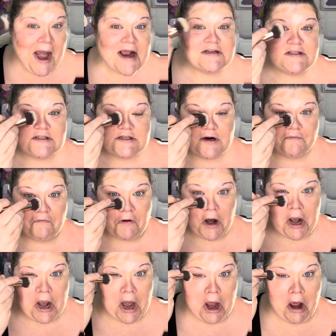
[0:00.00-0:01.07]
stuff right
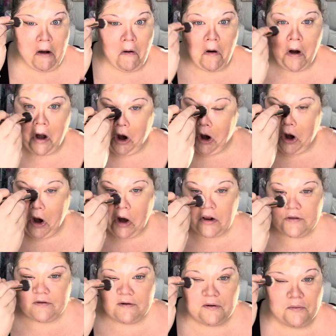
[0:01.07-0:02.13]
now.
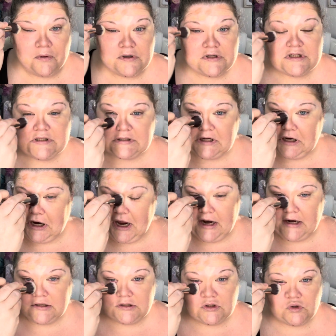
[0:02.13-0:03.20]
So we're just going to kind
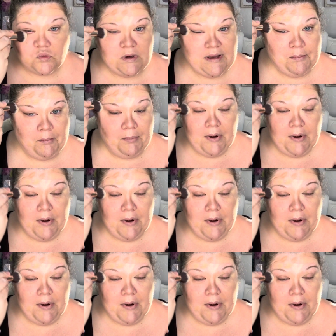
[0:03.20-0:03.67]
of sweep